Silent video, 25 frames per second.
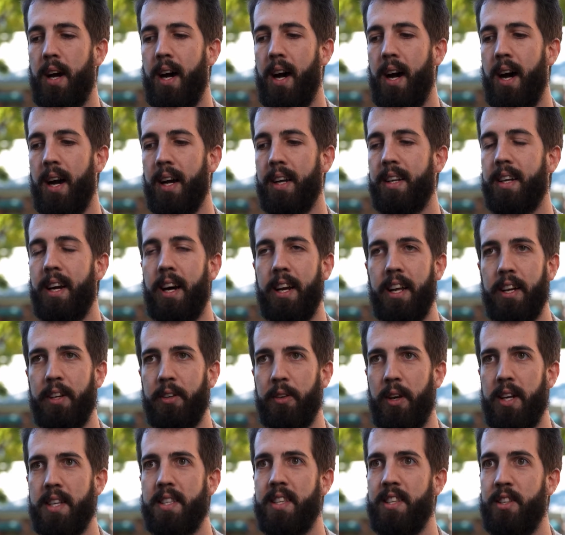cardiac
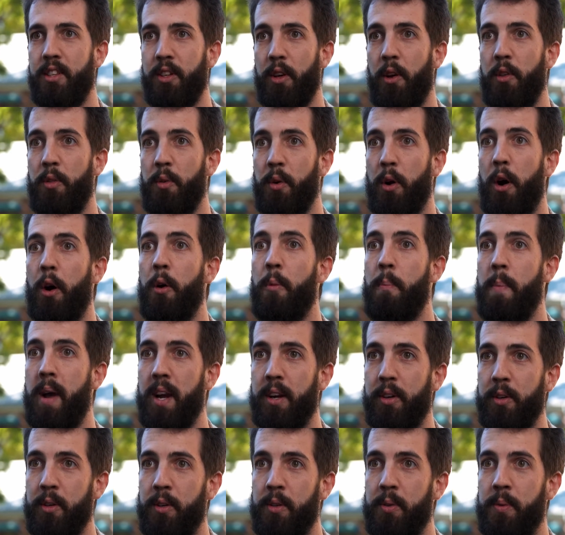arrest and you go through a whole
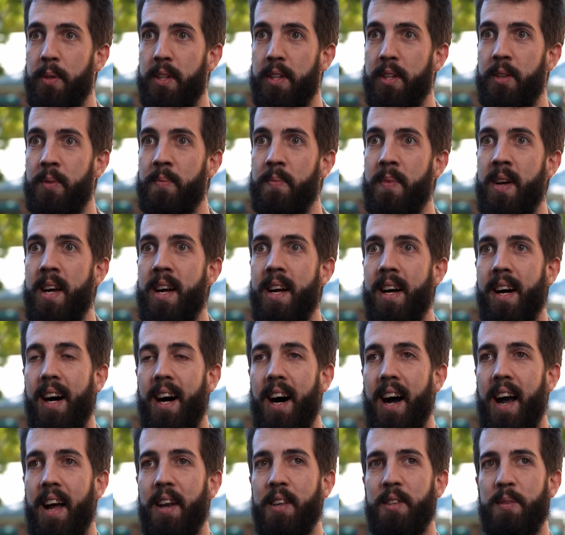met call with them,
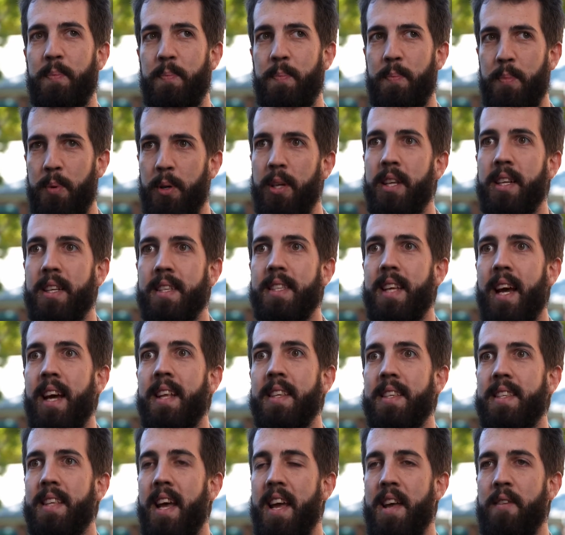and it's pretty
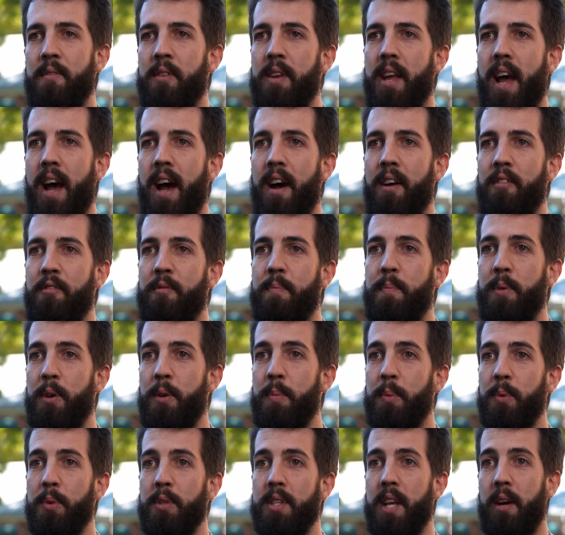intense. They even have
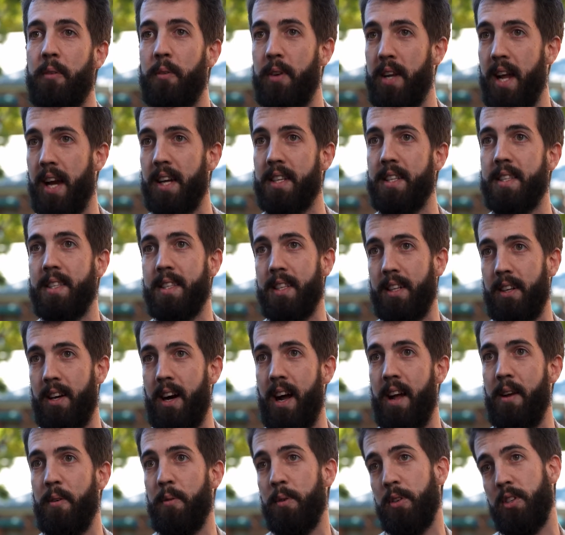pupils that react to
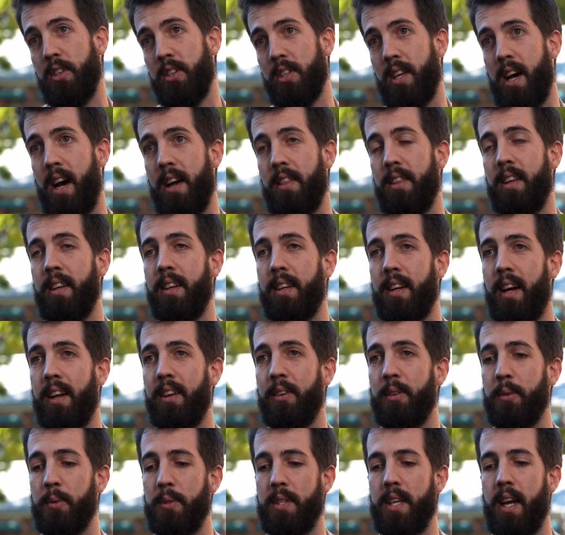light, which is, I think, kind
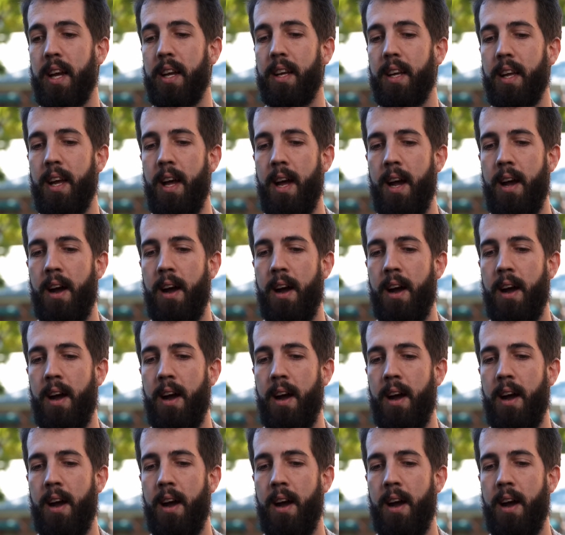of cool tech.